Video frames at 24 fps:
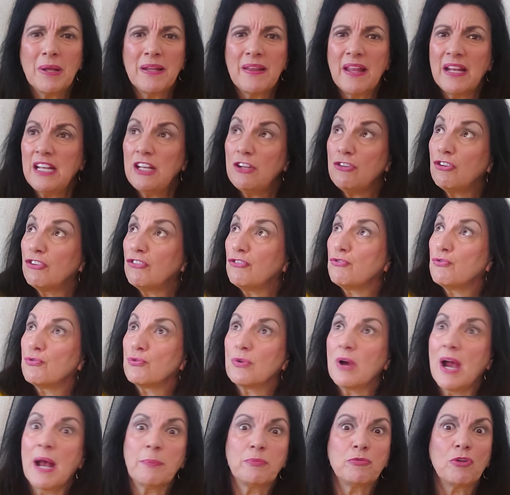And then he just
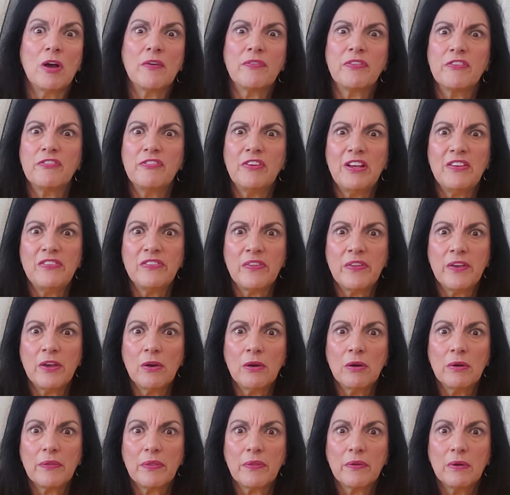dropped off the face of the
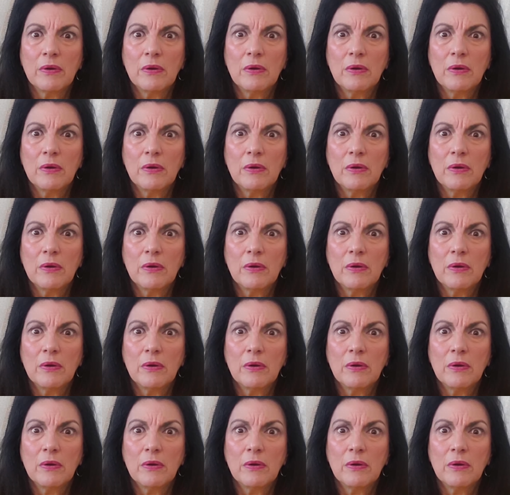earth.